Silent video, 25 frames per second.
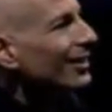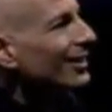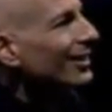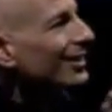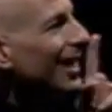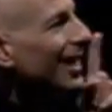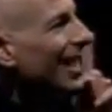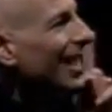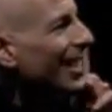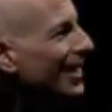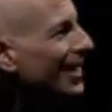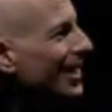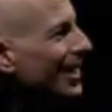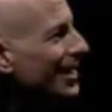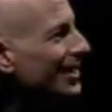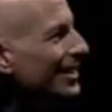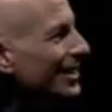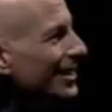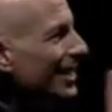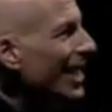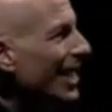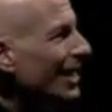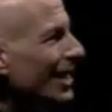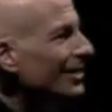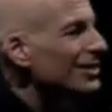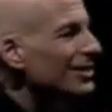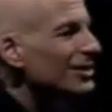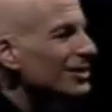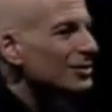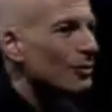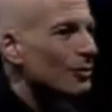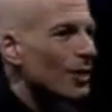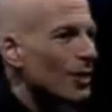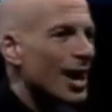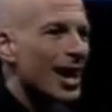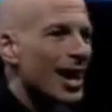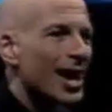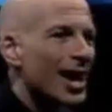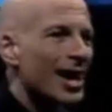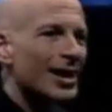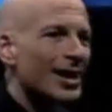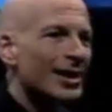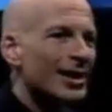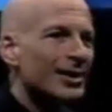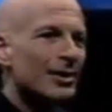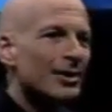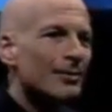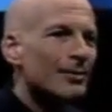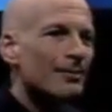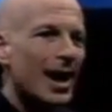they didn't get this
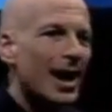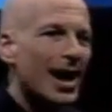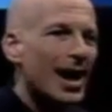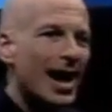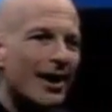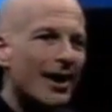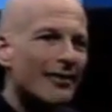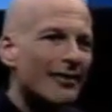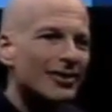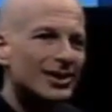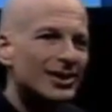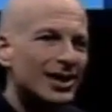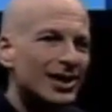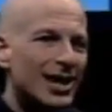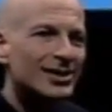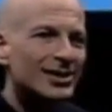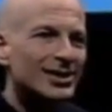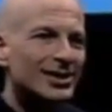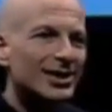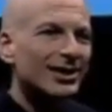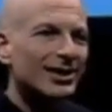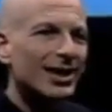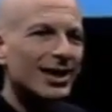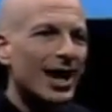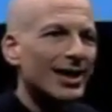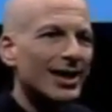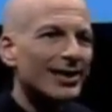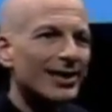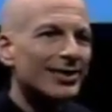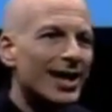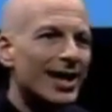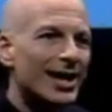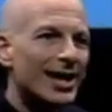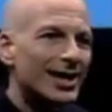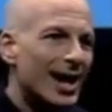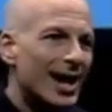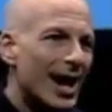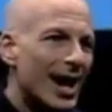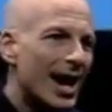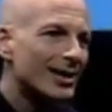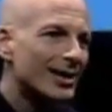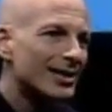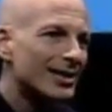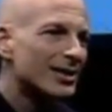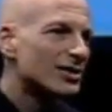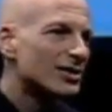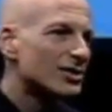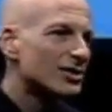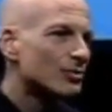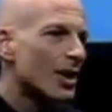way by advertising a lot. They got
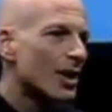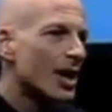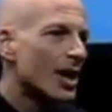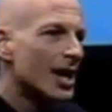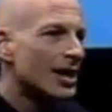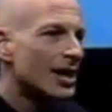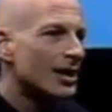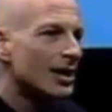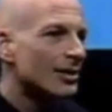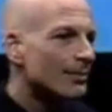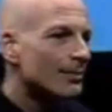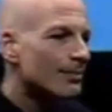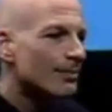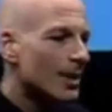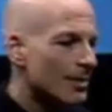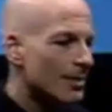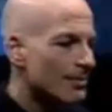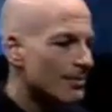this way by